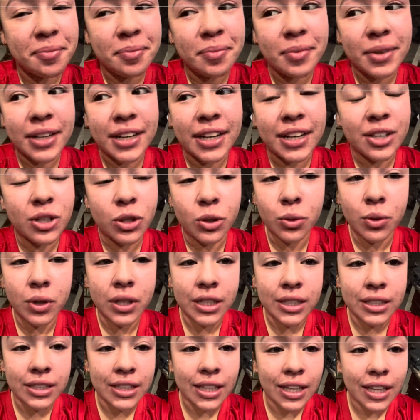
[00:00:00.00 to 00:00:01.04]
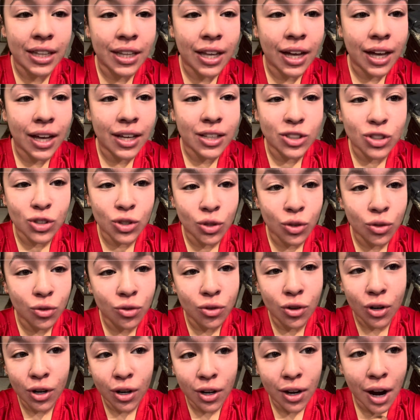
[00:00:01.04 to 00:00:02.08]
But I do want to say that so
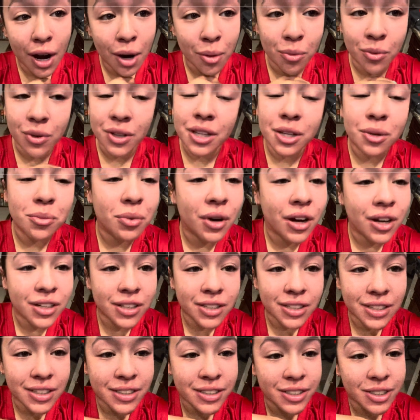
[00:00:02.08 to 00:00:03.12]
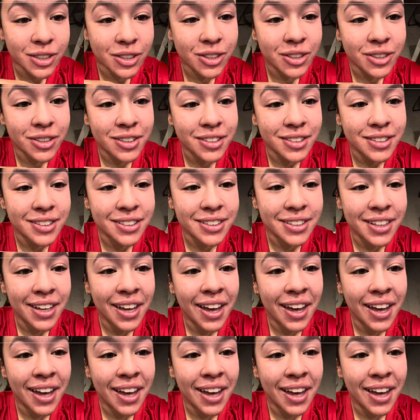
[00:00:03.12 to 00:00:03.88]
far, I'm really proud of these girls.